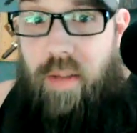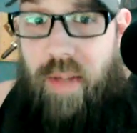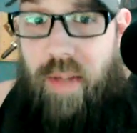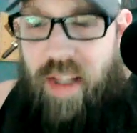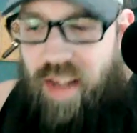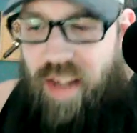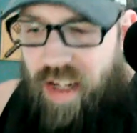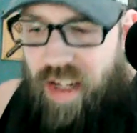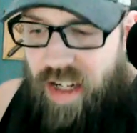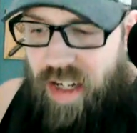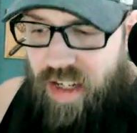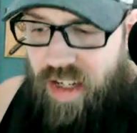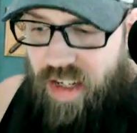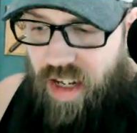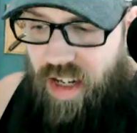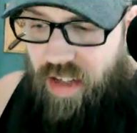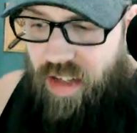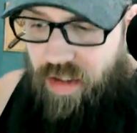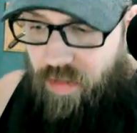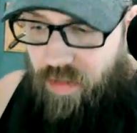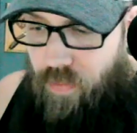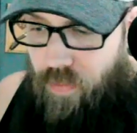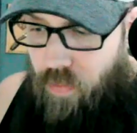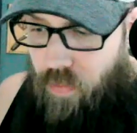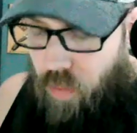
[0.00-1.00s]
I mean, then he
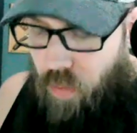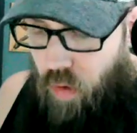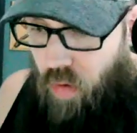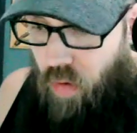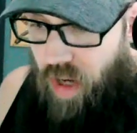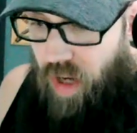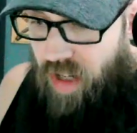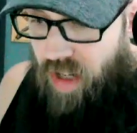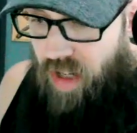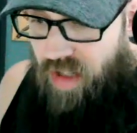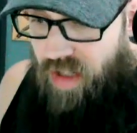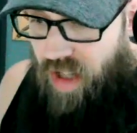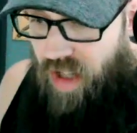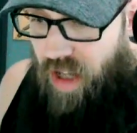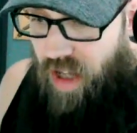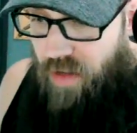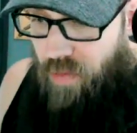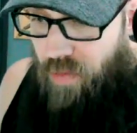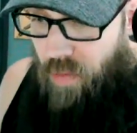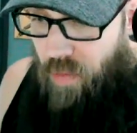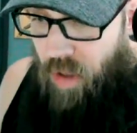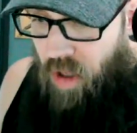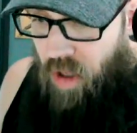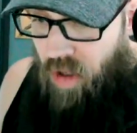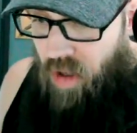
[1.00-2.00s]
said the greatest line of
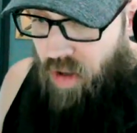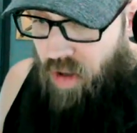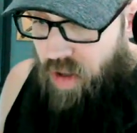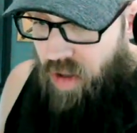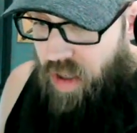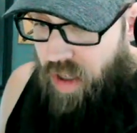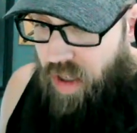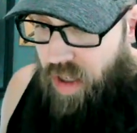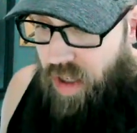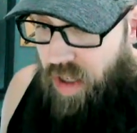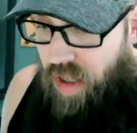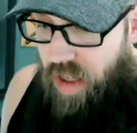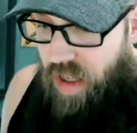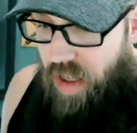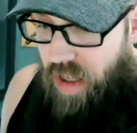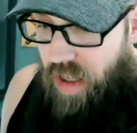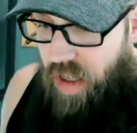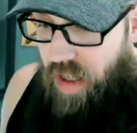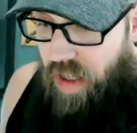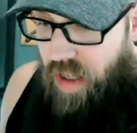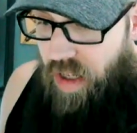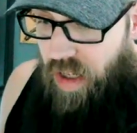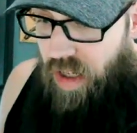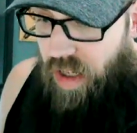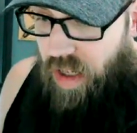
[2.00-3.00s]
them all.
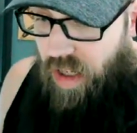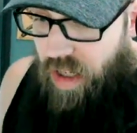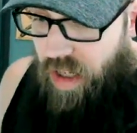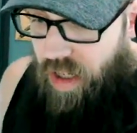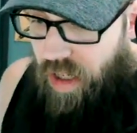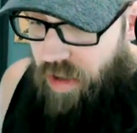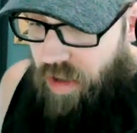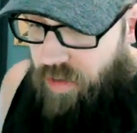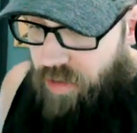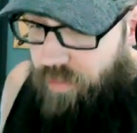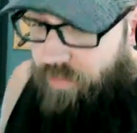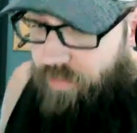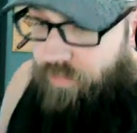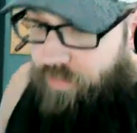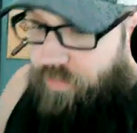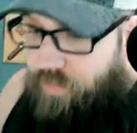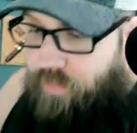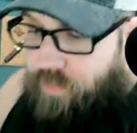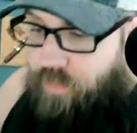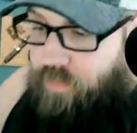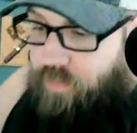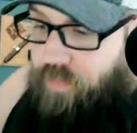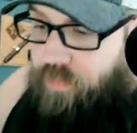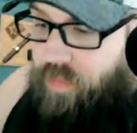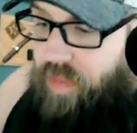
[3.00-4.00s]
You know,
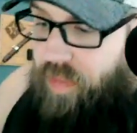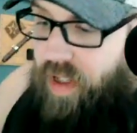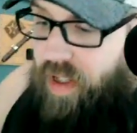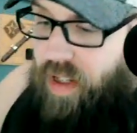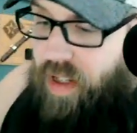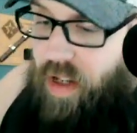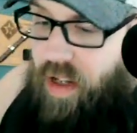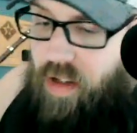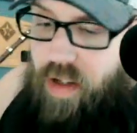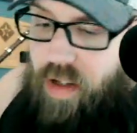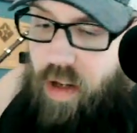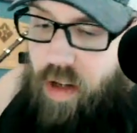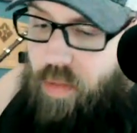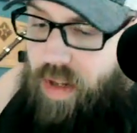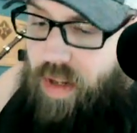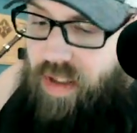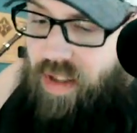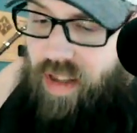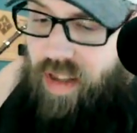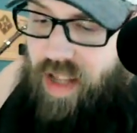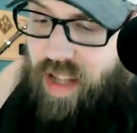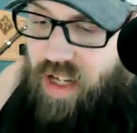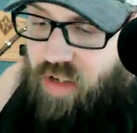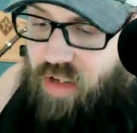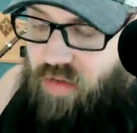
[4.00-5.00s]
you know, it's not about
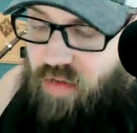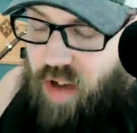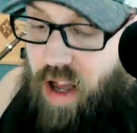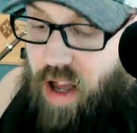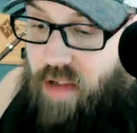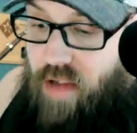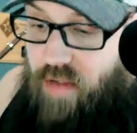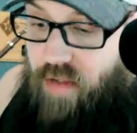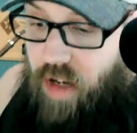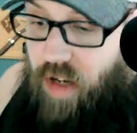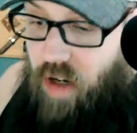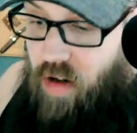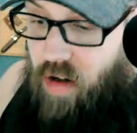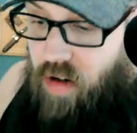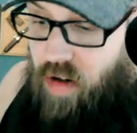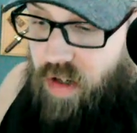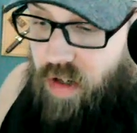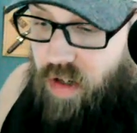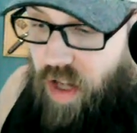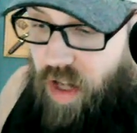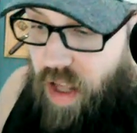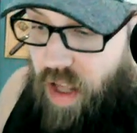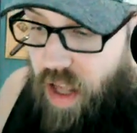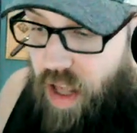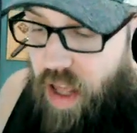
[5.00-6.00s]
the last five years.
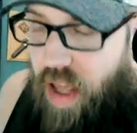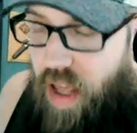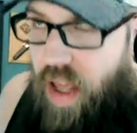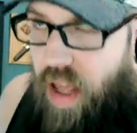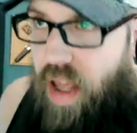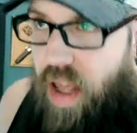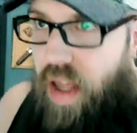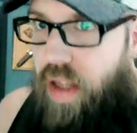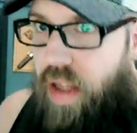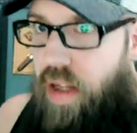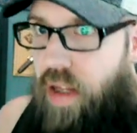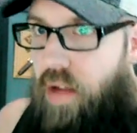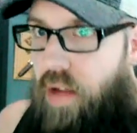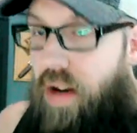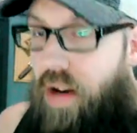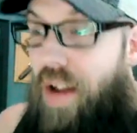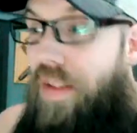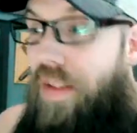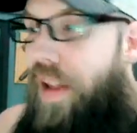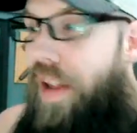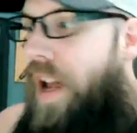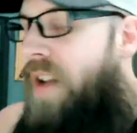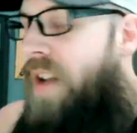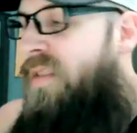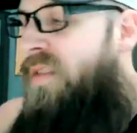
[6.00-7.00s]
You know, now
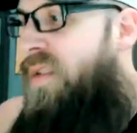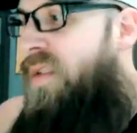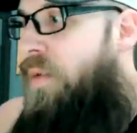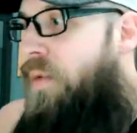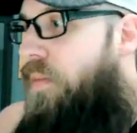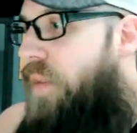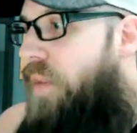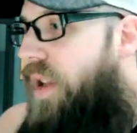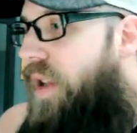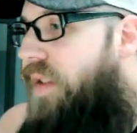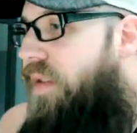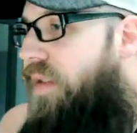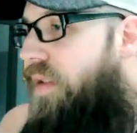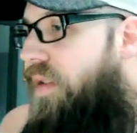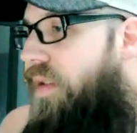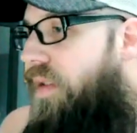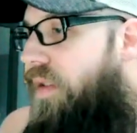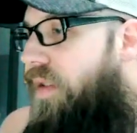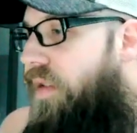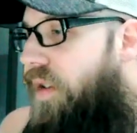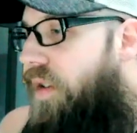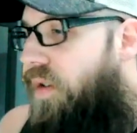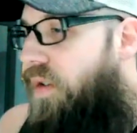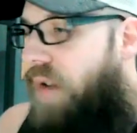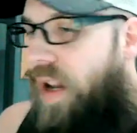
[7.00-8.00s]
they haven't been
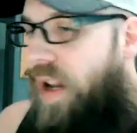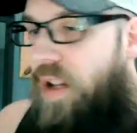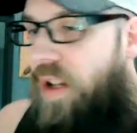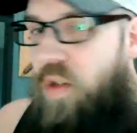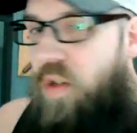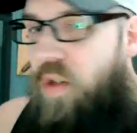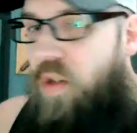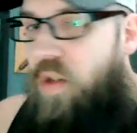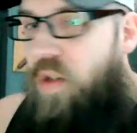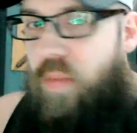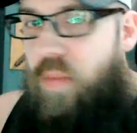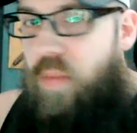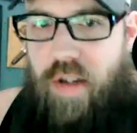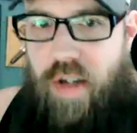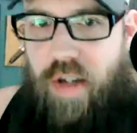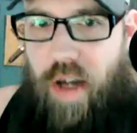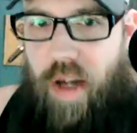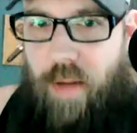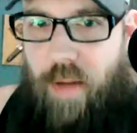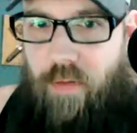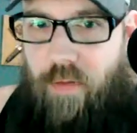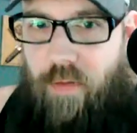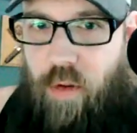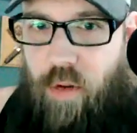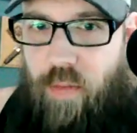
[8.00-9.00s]
the greatest, but now it's
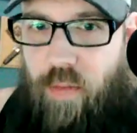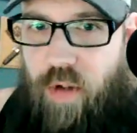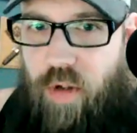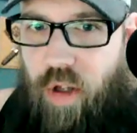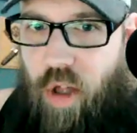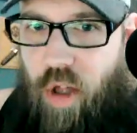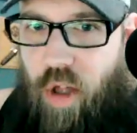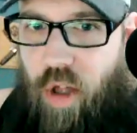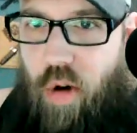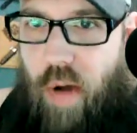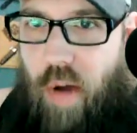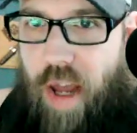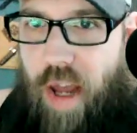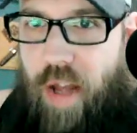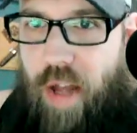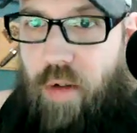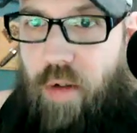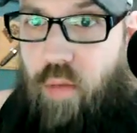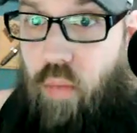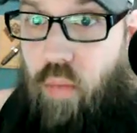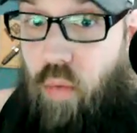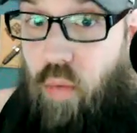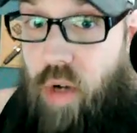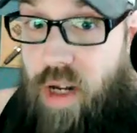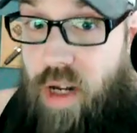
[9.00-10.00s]
time for him to go
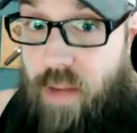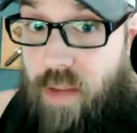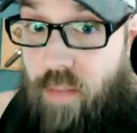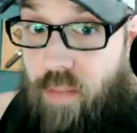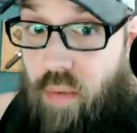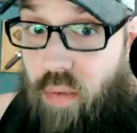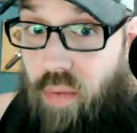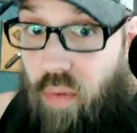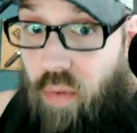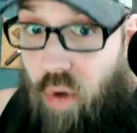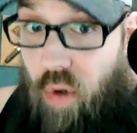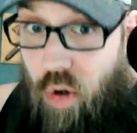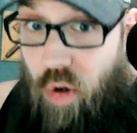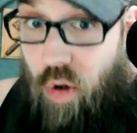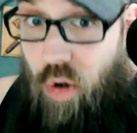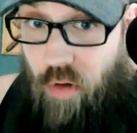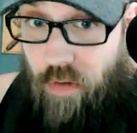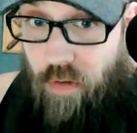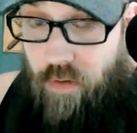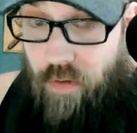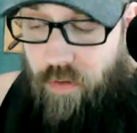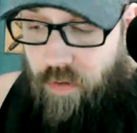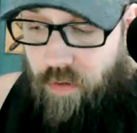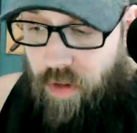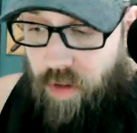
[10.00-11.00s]
and
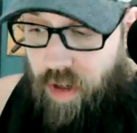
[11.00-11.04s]
reprove